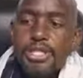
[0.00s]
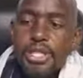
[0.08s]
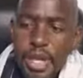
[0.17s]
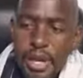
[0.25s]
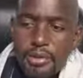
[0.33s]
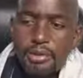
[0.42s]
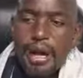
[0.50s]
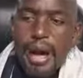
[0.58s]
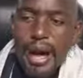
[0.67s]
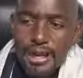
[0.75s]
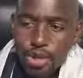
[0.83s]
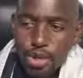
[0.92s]
Chaim
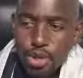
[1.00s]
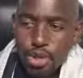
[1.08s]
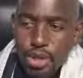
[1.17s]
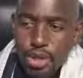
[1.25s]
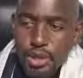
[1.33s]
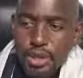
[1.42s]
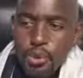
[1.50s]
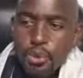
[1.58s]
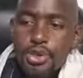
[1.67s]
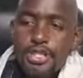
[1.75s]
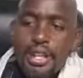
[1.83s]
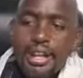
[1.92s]
Herzog
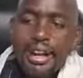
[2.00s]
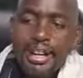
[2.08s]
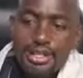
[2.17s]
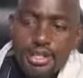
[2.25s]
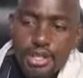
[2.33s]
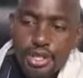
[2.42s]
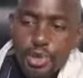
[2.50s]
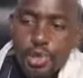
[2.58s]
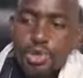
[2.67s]
was the country's,